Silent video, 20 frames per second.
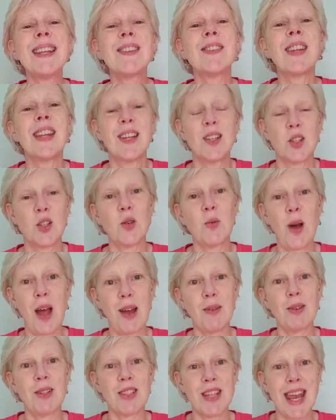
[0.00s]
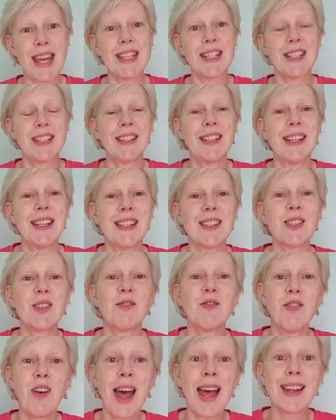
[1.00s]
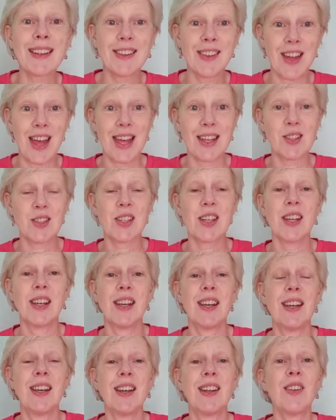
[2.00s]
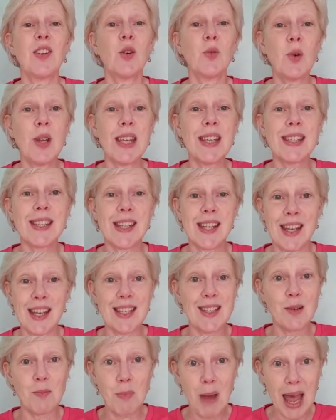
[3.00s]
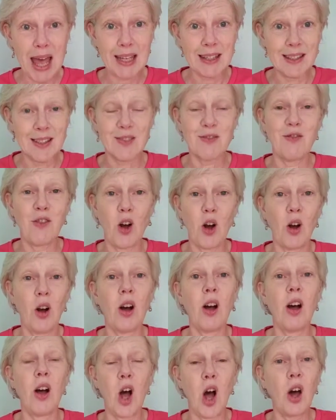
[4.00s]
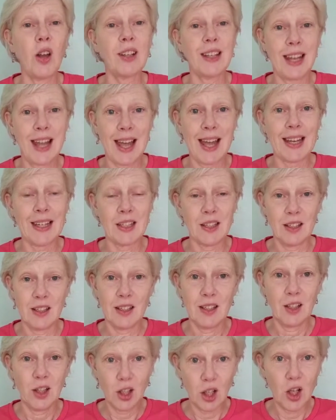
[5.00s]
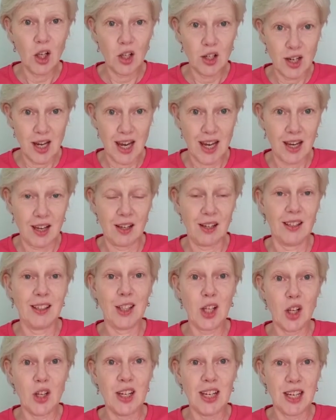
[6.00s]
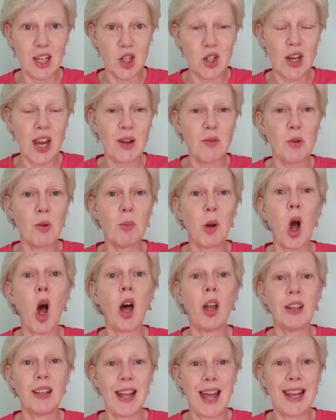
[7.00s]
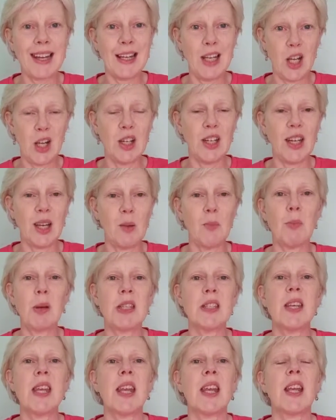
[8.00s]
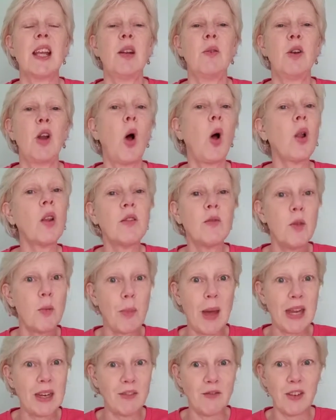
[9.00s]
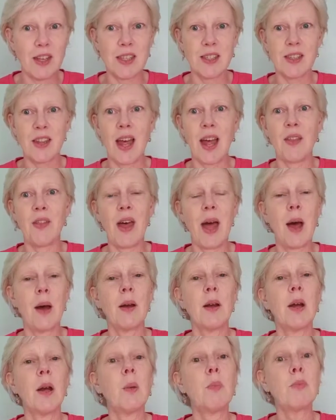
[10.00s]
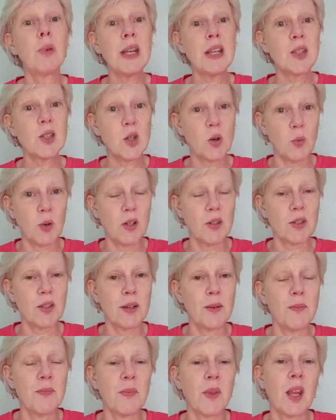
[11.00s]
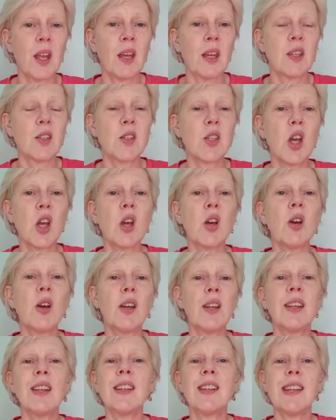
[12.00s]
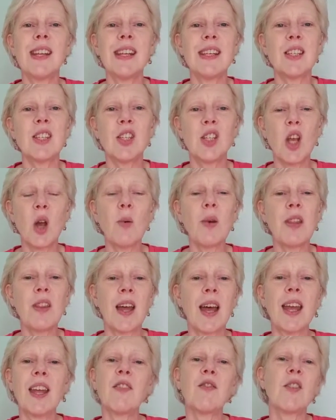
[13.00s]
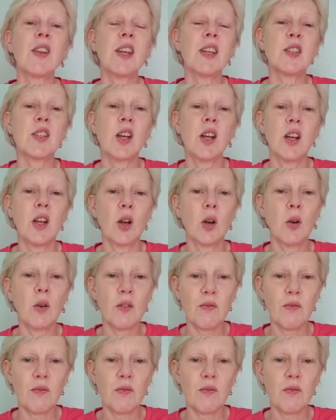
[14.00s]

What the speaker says: anything to our attention, it's the fact that there is a demand for online learning in general, but online learning in particular, and all of the benefits that brings to us. So it's showing that if there's